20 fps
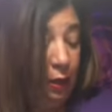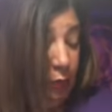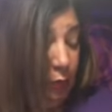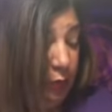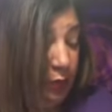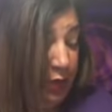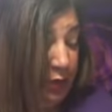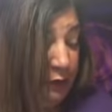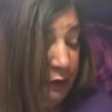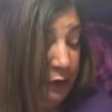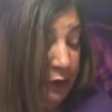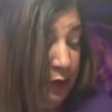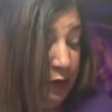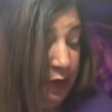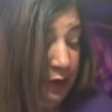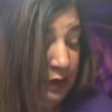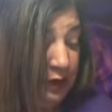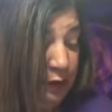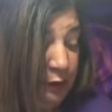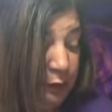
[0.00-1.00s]
What I feel
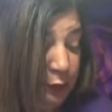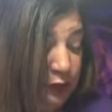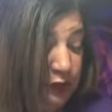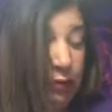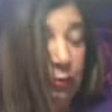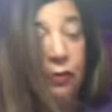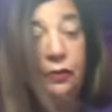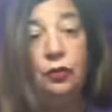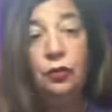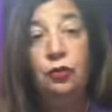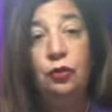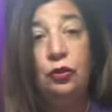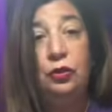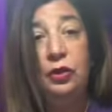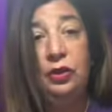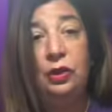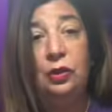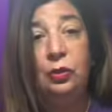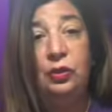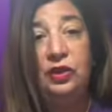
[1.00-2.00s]
is that for some of you, you're
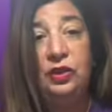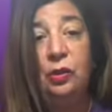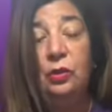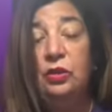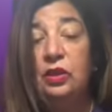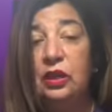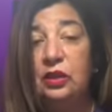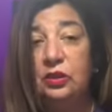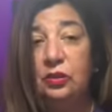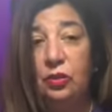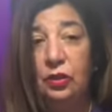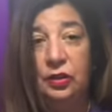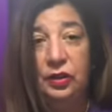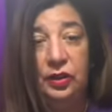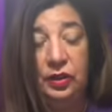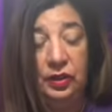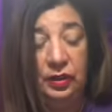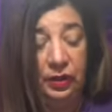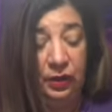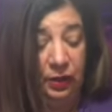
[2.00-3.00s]
dealing with someone that's
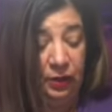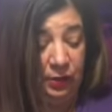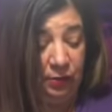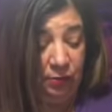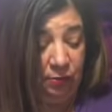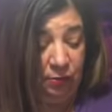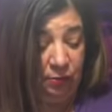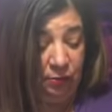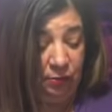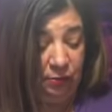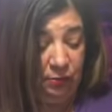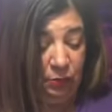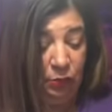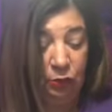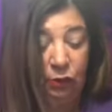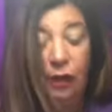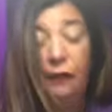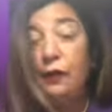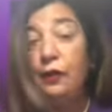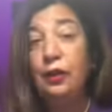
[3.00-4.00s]
narcissistic.
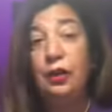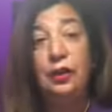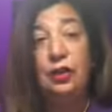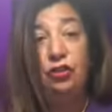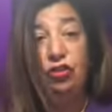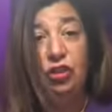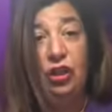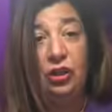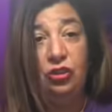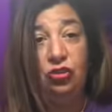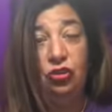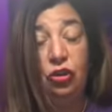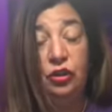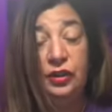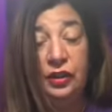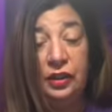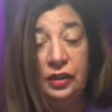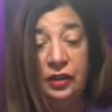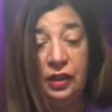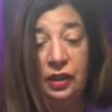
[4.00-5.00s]
They're never going to change.
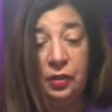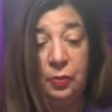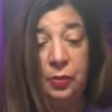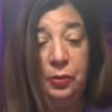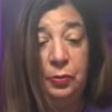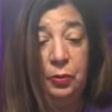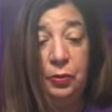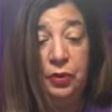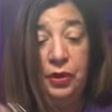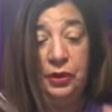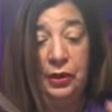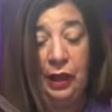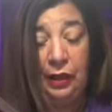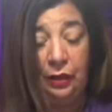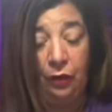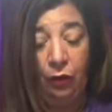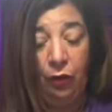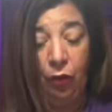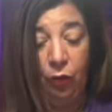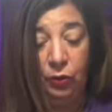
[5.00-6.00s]
Narcissistic people think that
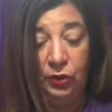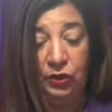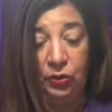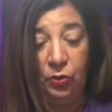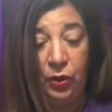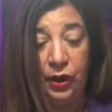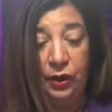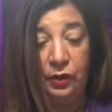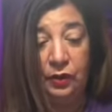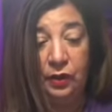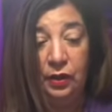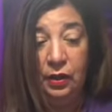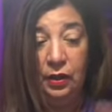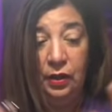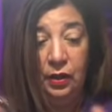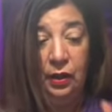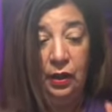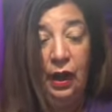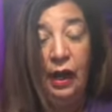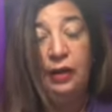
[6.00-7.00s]
they're always right.
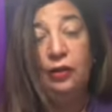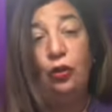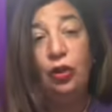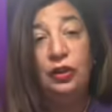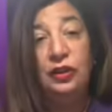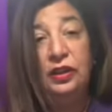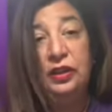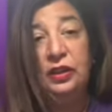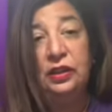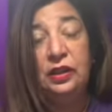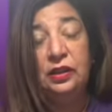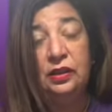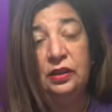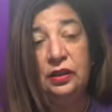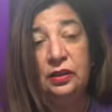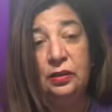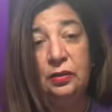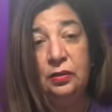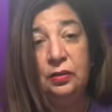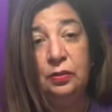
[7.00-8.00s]
And
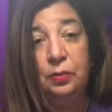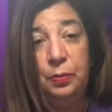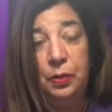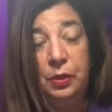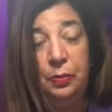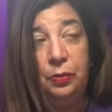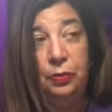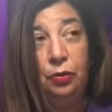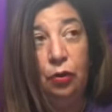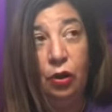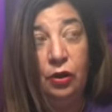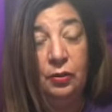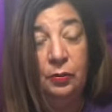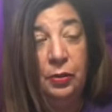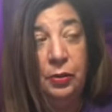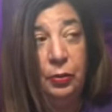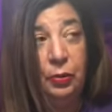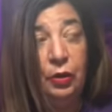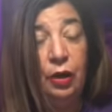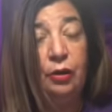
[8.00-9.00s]
narcissistic people,
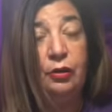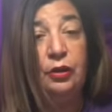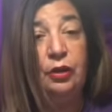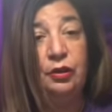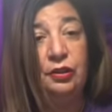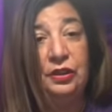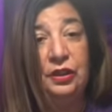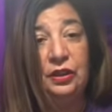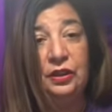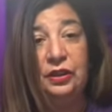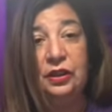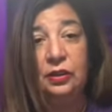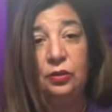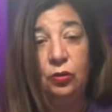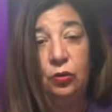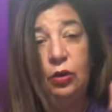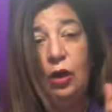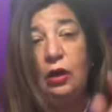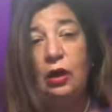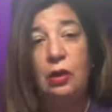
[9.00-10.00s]
people that are narcissistic
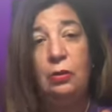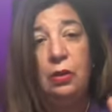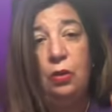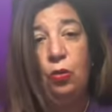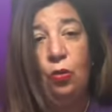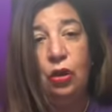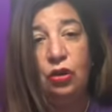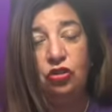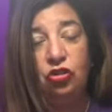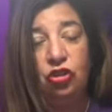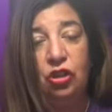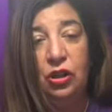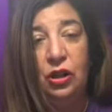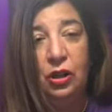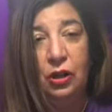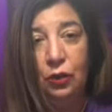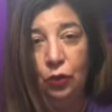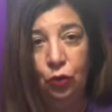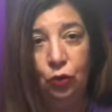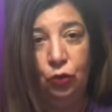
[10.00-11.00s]
do not come and watch
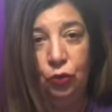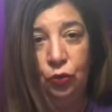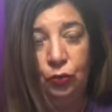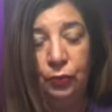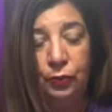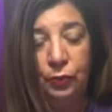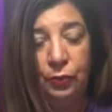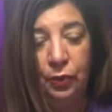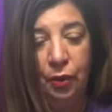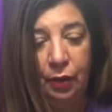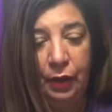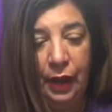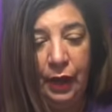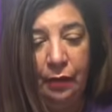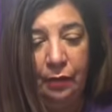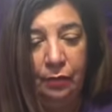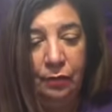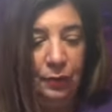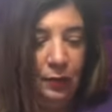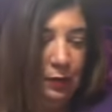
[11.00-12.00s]
YouTube,
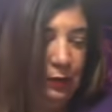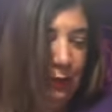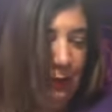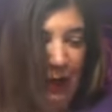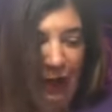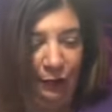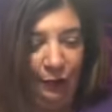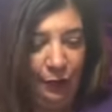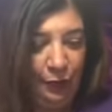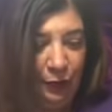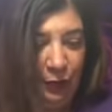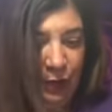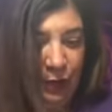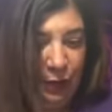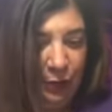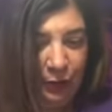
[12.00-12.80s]
okay? Never.